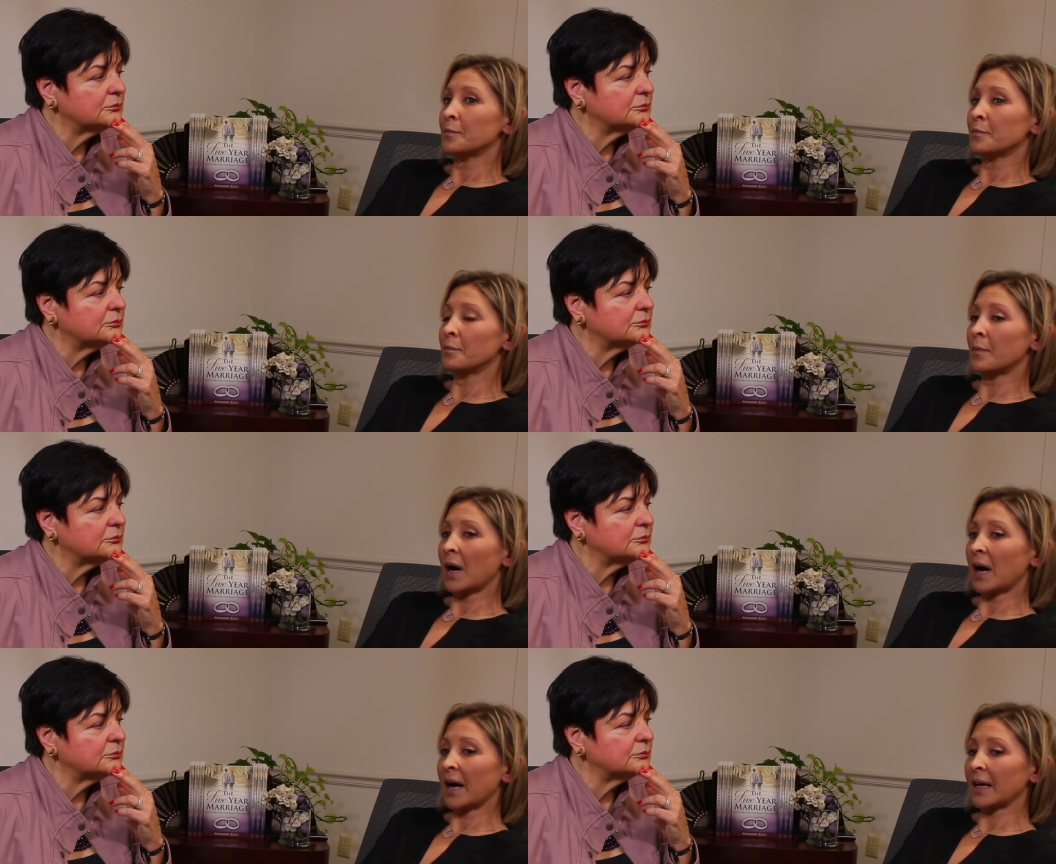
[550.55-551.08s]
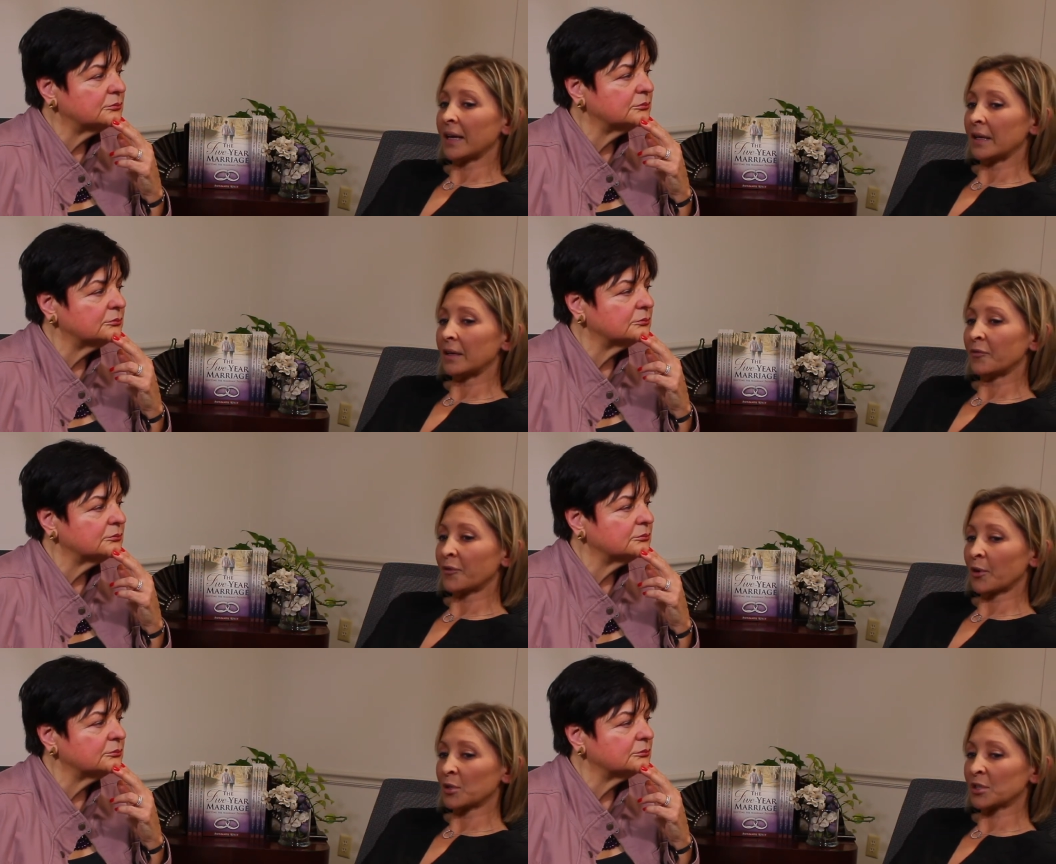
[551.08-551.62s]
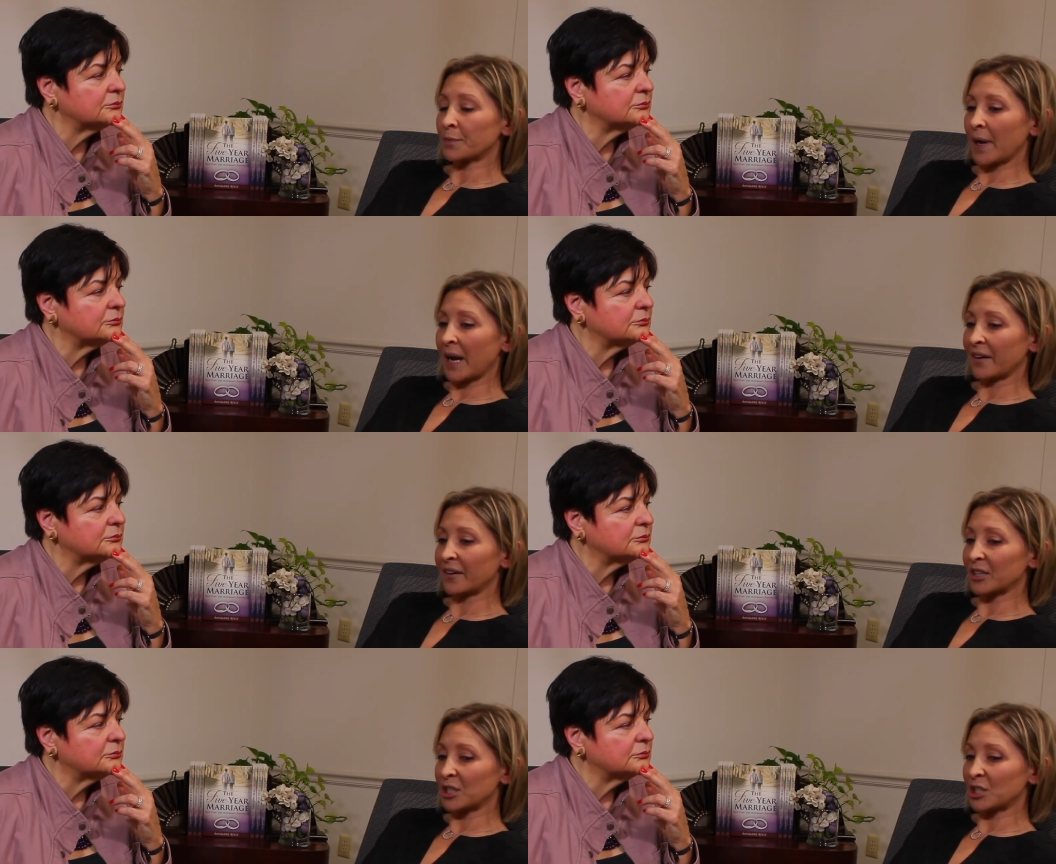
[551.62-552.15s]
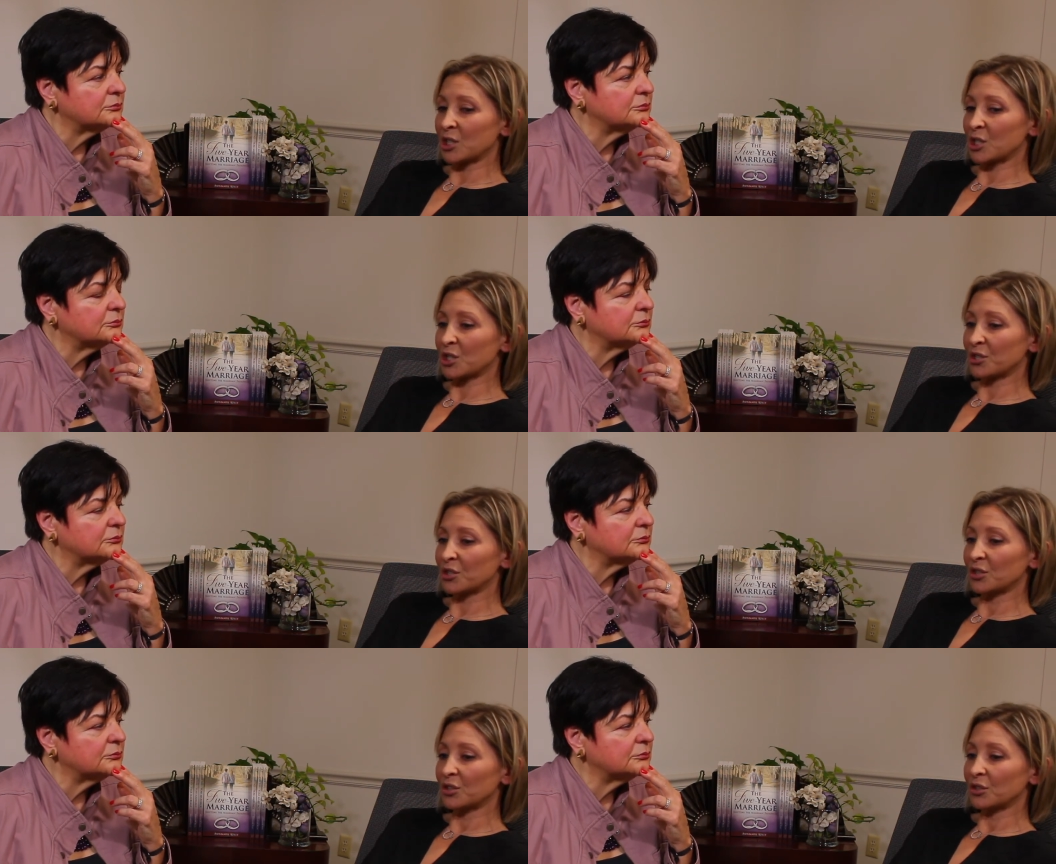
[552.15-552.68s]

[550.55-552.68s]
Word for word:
Speaker 1: My first marriage,